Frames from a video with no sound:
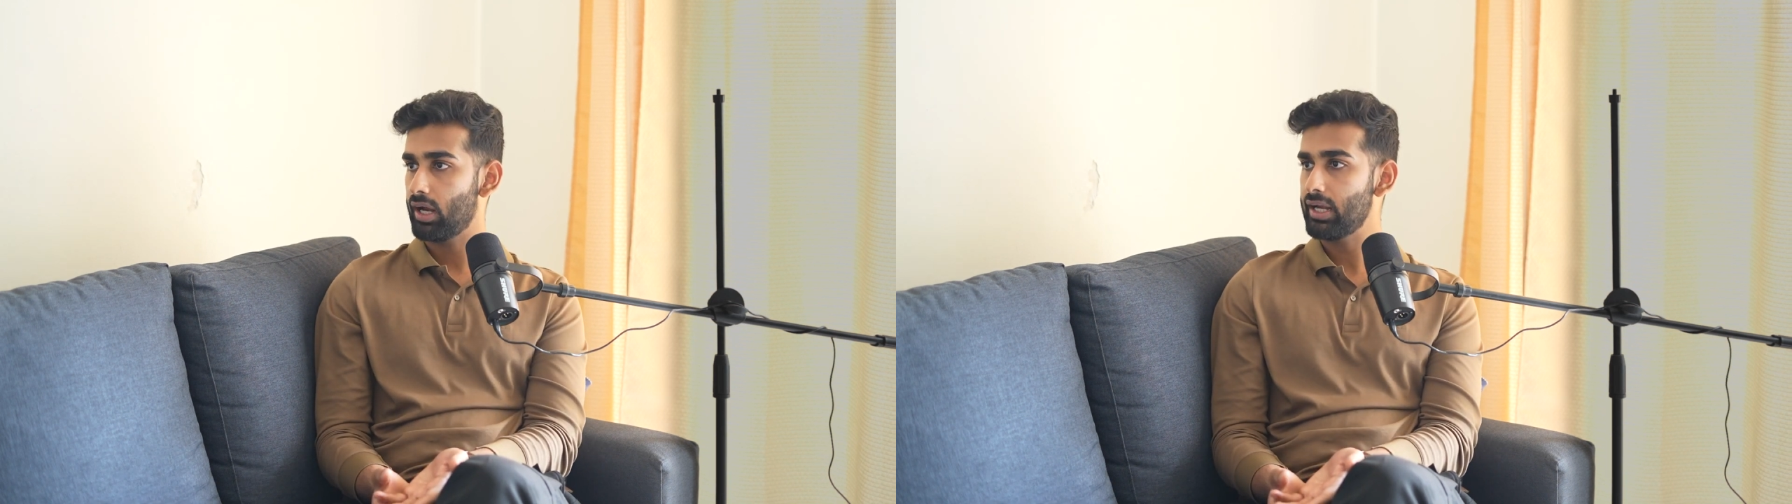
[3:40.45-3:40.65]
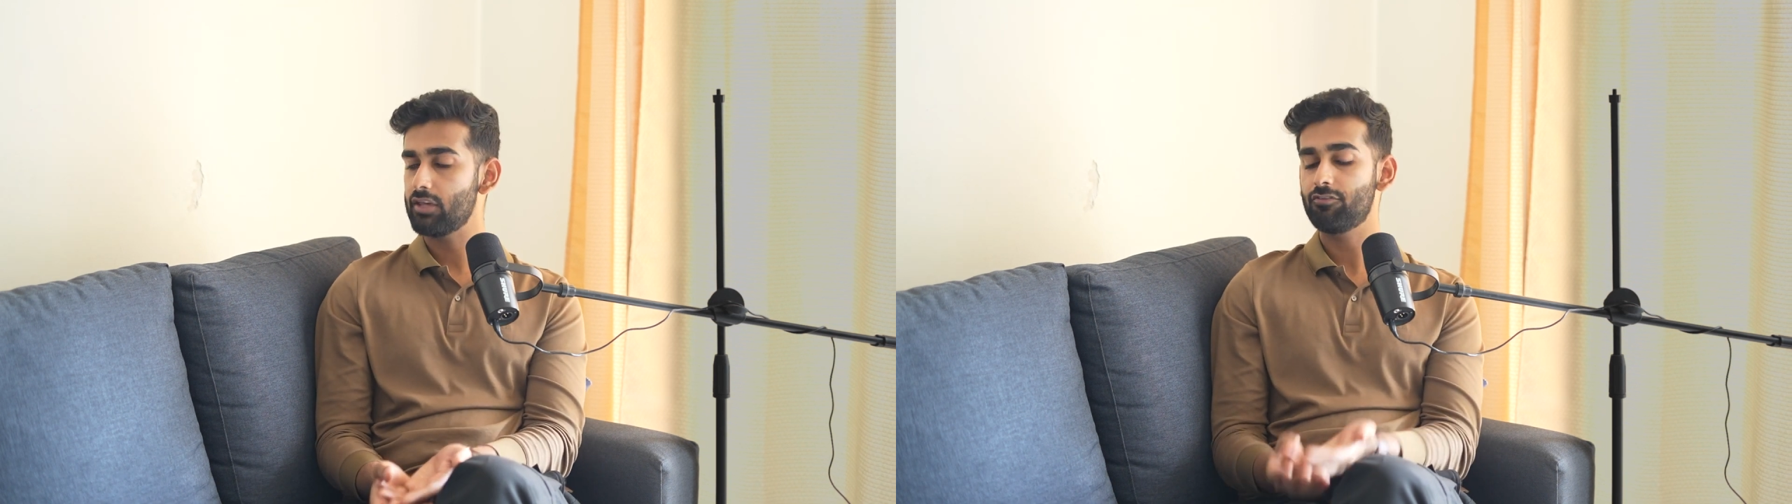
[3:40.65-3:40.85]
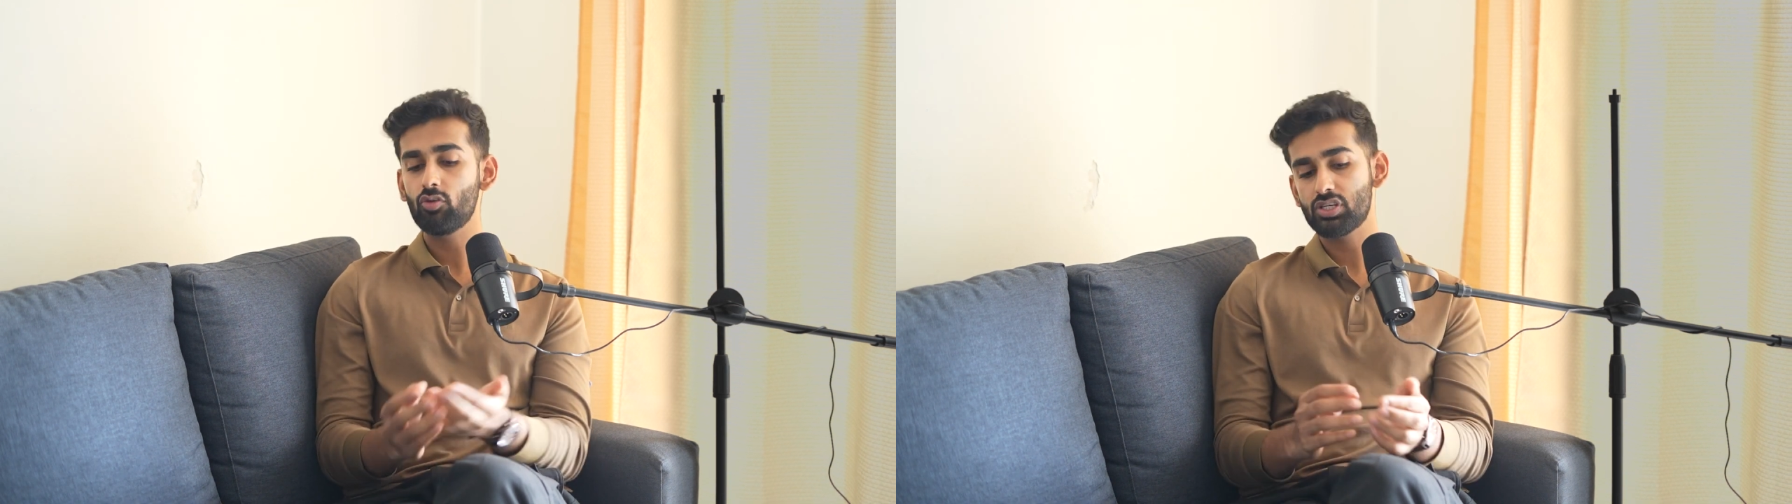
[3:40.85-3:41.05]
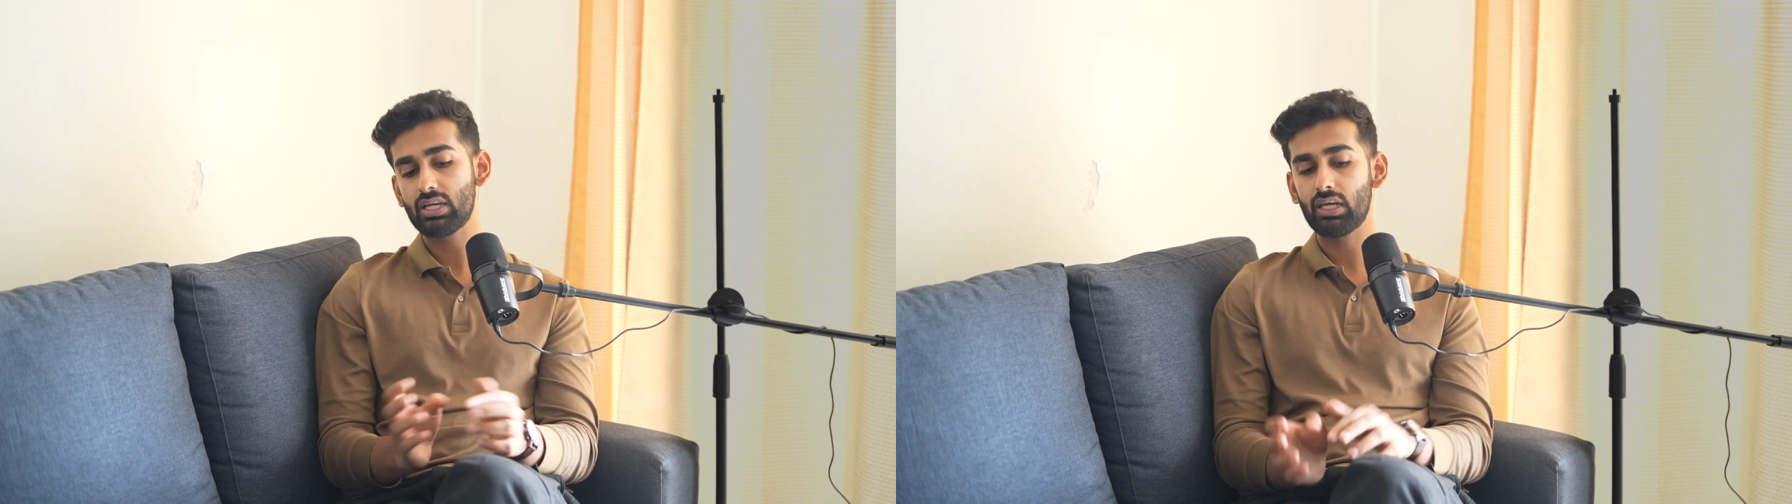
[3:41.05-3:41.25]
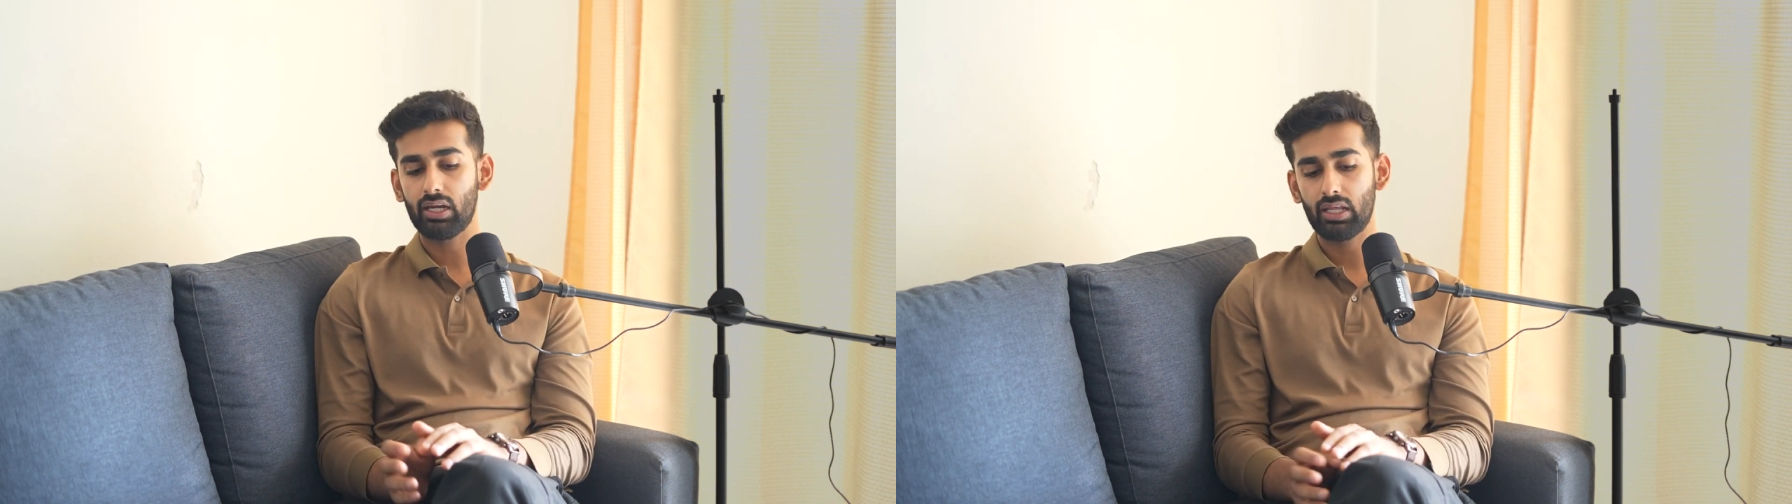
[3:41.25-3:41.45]
Right? If you
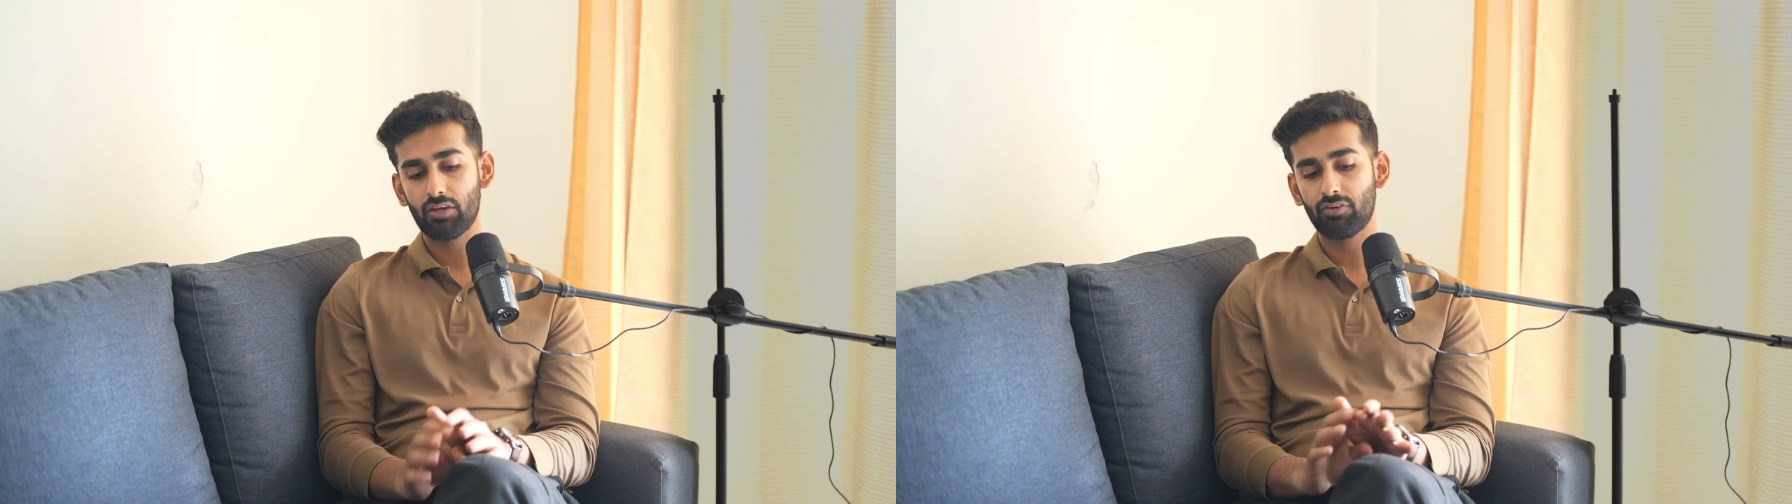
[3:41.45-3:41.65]
see in India,